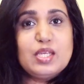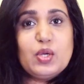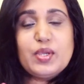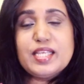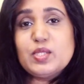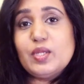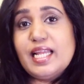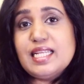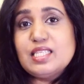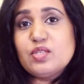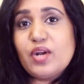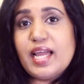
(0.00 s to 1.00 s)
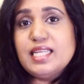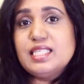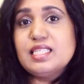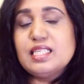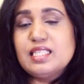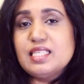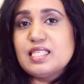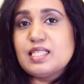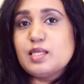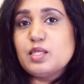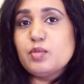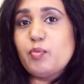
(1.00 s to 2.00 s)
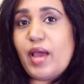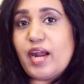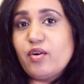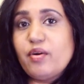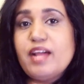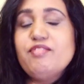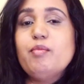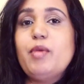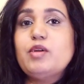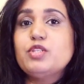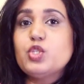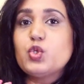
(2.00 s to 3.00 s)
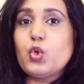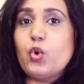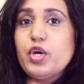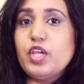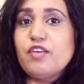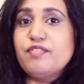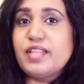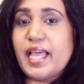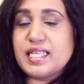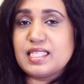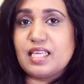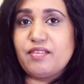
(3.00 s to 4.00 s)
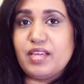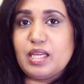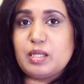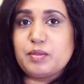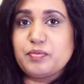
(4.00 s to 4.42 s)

Okay, so let's write this paragraph about the story of Thanksgiving.